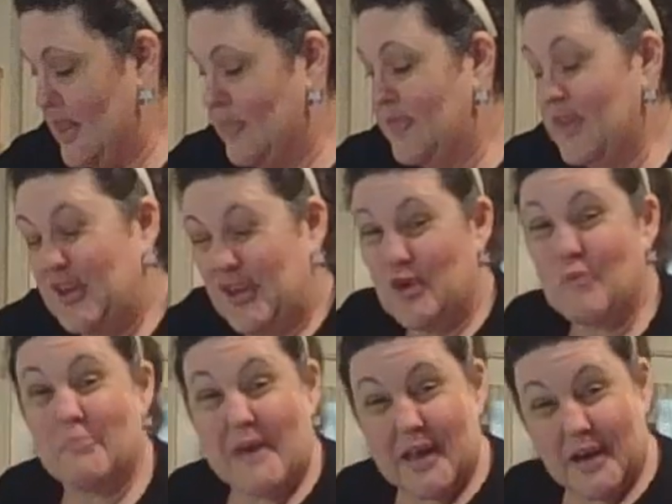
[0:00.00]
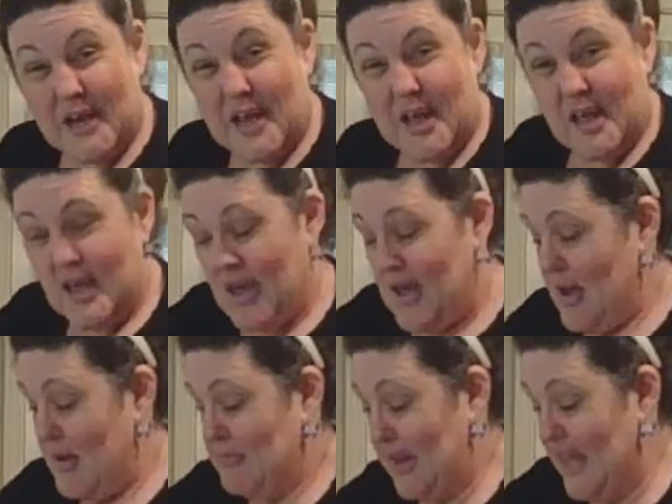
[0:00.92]
The humidity
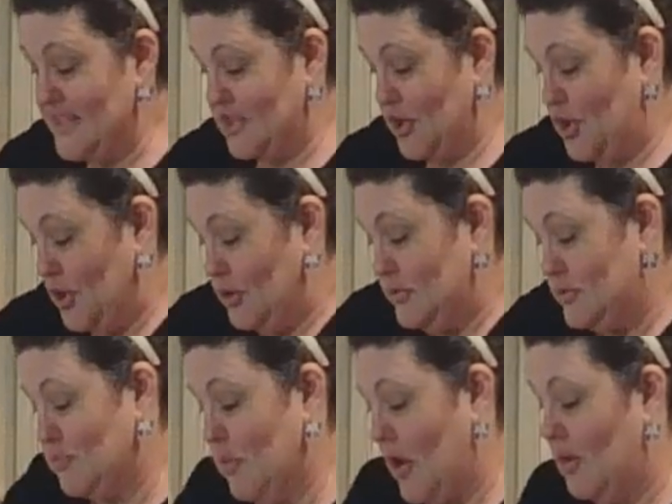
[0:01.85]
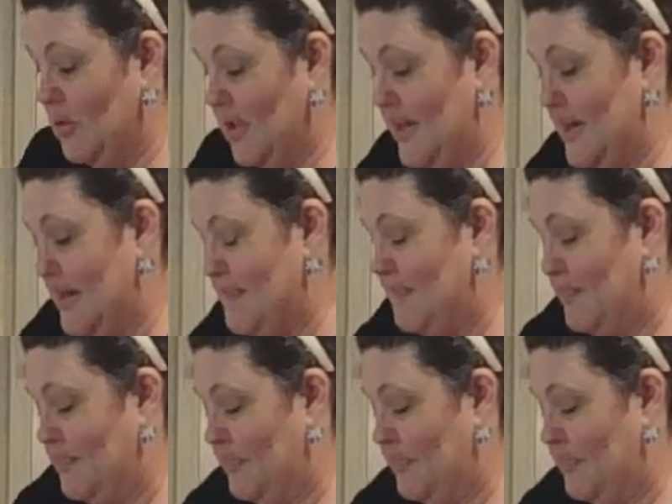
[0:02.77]
plays a huge role in it.